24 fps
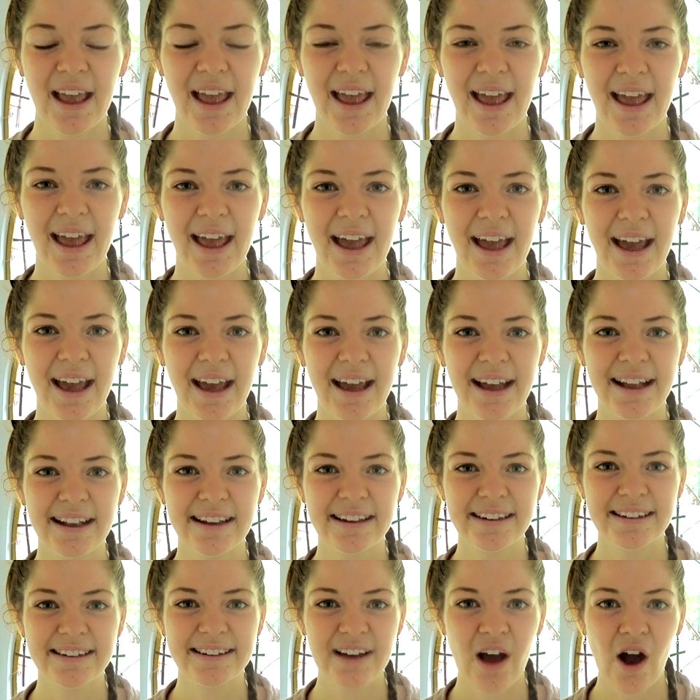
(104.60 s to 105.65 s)

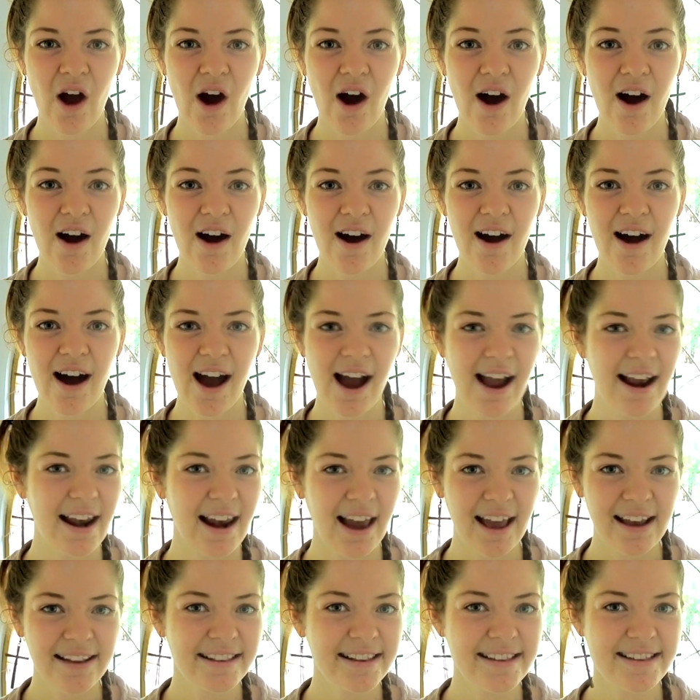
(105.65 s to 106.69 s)
And I
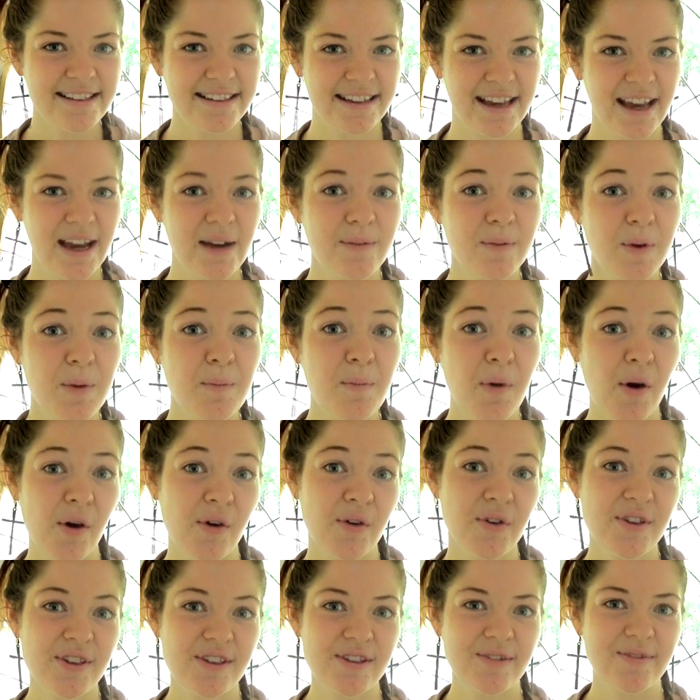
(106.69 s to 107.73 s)
liked this game the
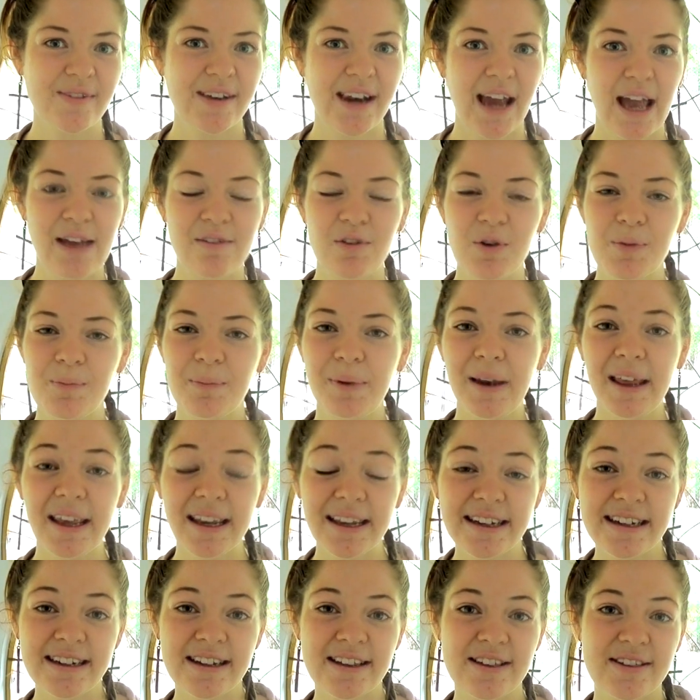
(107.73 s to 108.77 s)
most when I would play
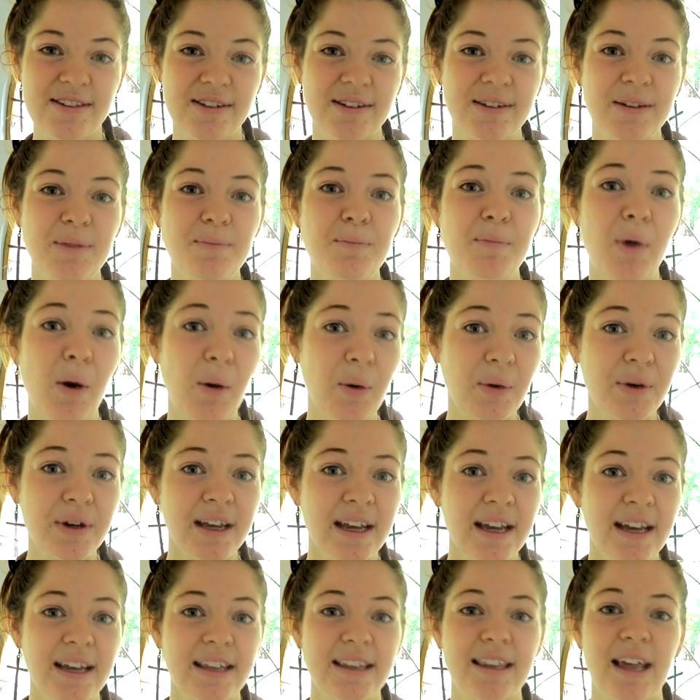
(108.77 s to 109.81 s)
it in a certain mode
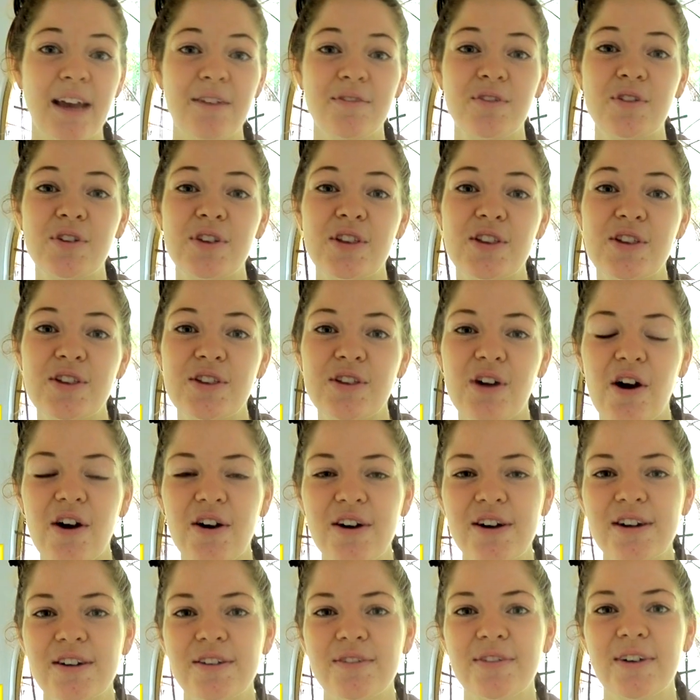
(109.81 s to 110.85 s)
that would
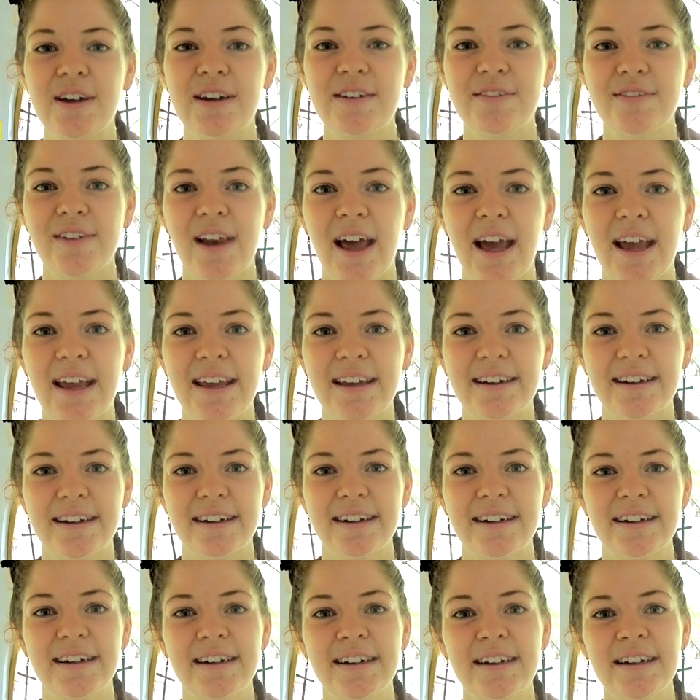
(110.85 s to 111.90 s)
start with like
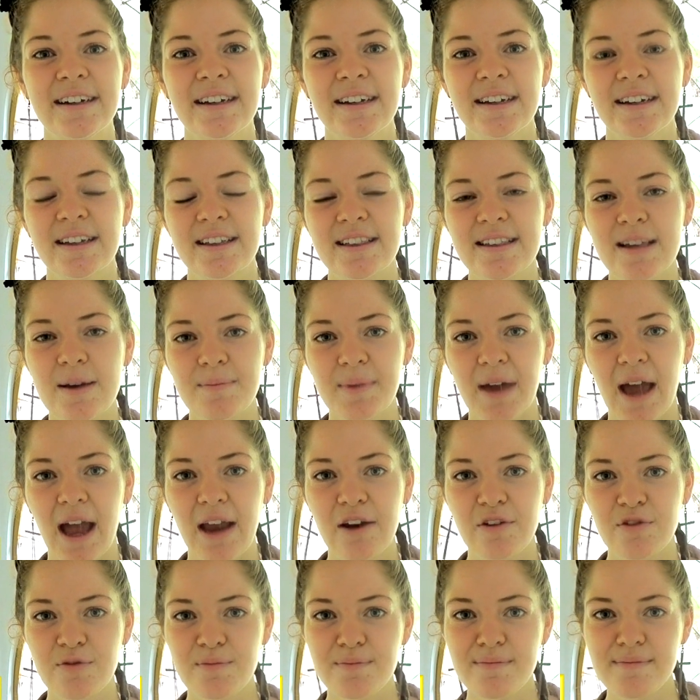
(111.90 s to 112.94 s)
some
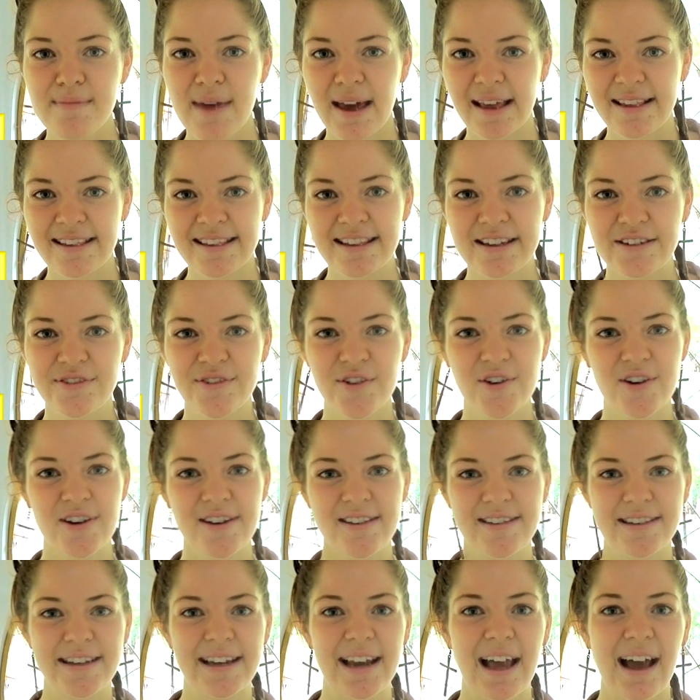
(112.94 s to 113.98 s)
kind of messy
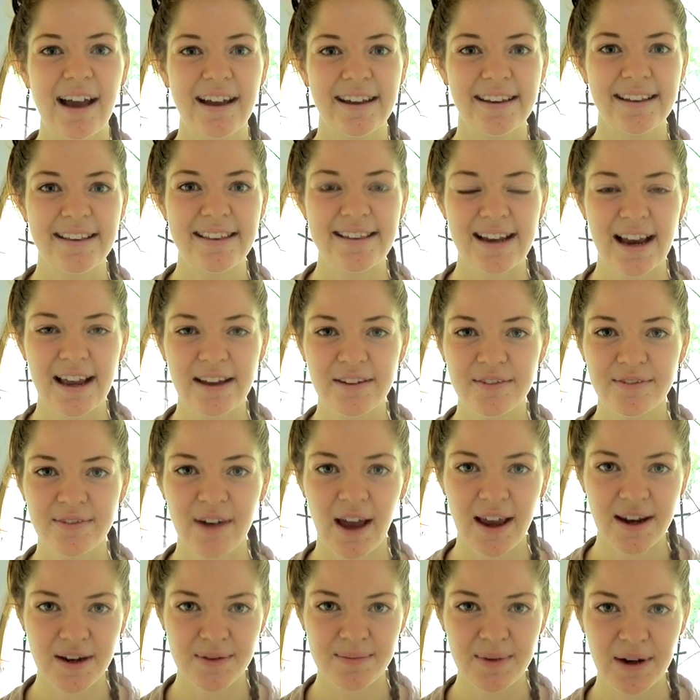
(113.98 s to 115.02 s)
first lines, like
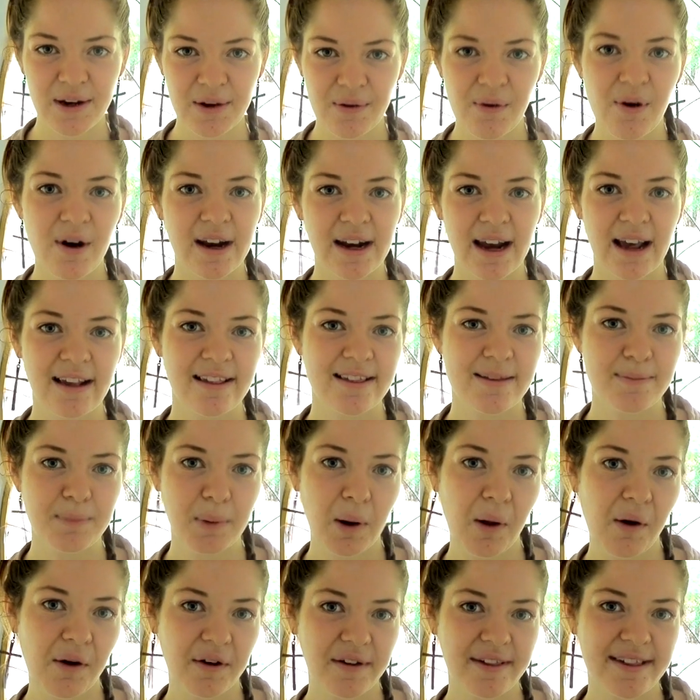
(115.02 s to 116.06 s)
randomly organized
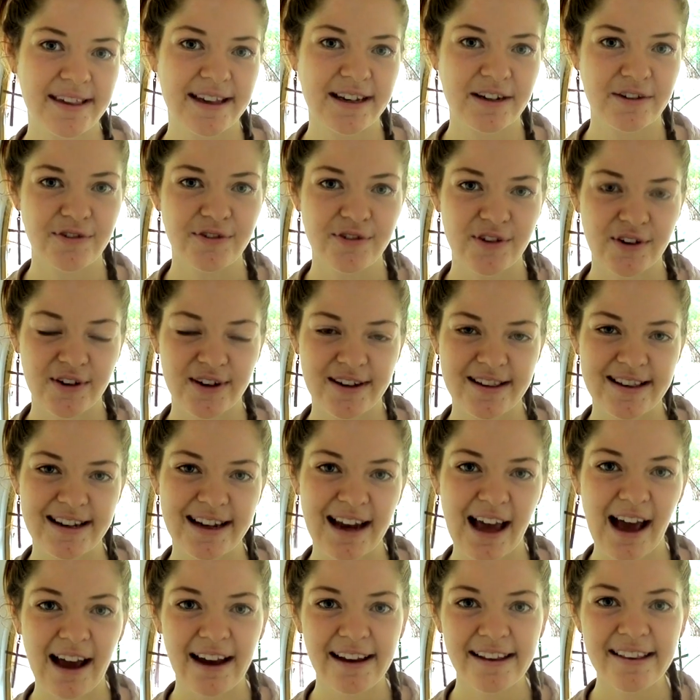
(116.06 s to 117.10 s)
blocks in the first
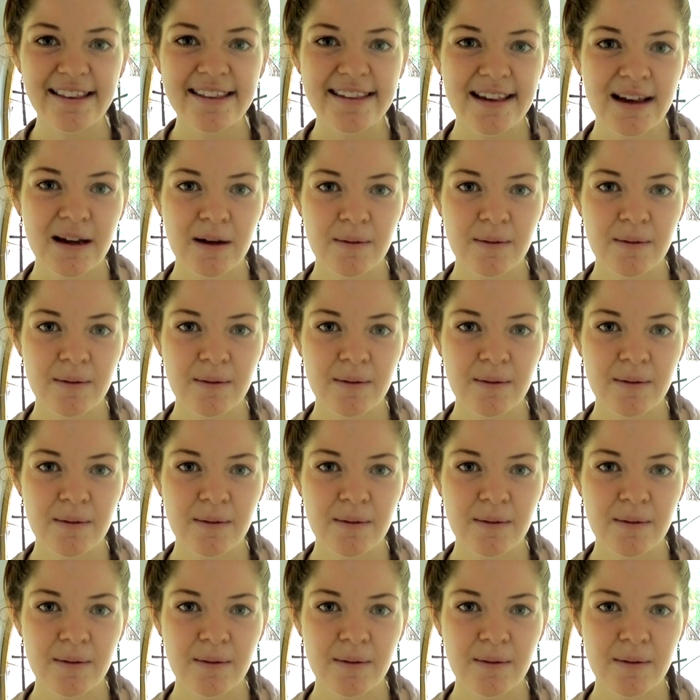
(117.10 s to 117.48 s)
lines.